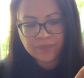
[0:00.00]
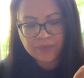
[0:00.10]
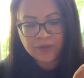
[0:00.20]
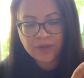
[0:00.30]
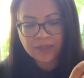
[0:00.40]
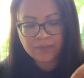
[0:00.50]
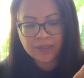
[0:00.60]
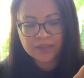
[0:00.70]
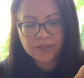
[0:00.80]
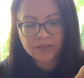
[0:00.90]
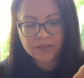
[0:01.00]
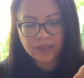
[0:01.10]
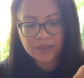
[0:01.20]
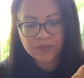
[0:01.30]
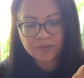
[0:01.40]
you can mix your
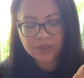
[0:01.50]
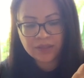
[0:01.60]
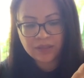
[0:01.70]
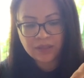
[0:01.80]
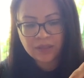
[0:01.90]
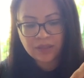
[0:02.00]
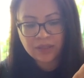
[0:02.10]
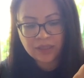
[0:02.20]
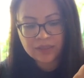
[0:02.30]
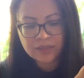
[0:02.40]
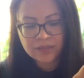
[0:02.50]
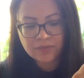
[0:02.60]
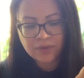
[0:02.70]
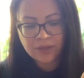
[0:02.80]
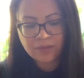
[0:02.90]
sage with things as
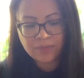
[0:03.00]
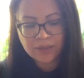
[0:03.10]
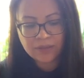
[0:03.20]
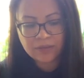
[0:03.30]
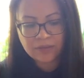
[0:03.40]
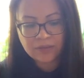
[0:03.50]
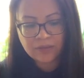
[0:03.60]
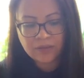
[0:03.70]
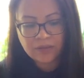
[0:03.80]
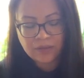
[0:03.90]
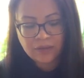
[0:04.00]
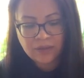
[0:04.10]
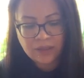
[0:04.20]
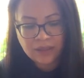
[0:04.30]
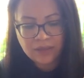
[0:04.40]
well, but
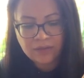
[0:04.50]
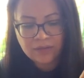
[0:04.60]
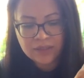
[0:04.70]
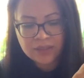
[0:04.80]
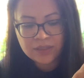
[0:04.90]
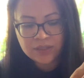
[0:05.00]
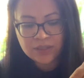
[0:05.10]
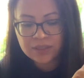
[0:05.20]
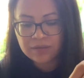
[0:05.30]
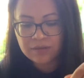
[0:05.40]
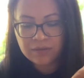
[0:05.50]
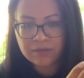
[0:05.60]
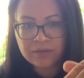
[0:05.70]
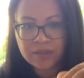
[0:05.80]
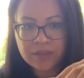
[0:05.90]
this is just
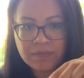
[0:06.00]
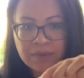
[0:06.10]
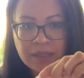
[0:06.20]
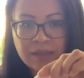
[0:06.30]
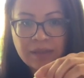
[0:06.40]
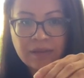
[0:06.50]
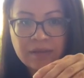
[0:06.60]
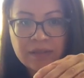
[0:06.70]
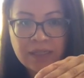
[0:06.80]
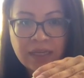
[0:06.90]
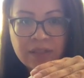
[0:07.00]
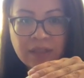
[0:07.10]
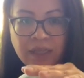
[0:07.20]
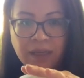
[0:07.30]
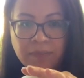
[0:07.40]
my sage
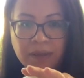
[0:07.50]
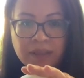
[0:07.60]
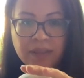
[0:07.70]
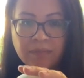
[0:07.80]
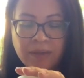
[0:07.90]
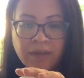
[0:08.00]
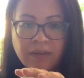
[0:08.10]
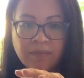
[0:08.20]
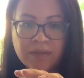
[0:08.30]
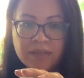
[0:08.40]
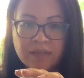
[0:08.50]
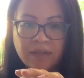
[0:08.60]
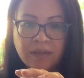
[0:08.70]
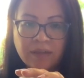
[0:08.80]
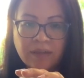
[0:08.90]
that I picked at my grandma's
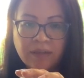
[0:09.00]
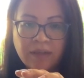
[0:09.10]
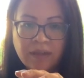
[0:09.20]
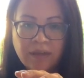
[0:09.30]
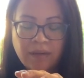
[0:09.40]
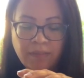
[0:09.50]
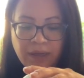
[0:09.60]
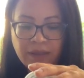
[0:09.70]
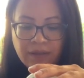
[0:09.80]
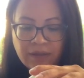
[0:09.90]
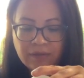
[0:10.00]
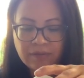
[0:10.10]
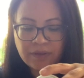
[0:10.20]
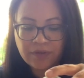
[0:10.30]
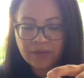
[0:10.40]
garden by the
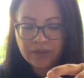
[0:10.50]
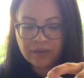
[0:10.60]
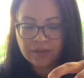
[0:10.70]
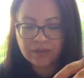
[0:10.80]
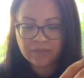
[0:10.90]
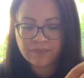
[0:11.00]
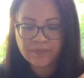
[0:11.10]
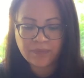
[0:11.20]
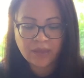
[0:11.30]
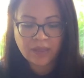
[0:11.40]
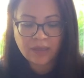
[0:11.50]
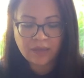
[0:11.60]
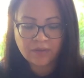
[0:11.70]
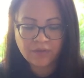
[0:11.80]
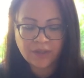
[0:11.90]
river,
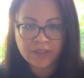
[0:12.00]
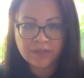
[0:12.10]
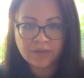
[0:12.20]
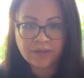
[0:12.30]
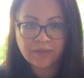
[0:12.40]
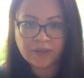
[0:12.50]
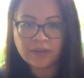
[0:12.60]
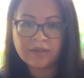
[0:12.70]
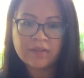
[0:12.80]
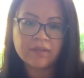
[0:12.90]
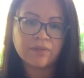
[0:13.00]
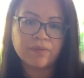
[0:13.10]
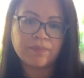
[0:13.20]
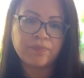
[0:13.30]
the Fraser River. So,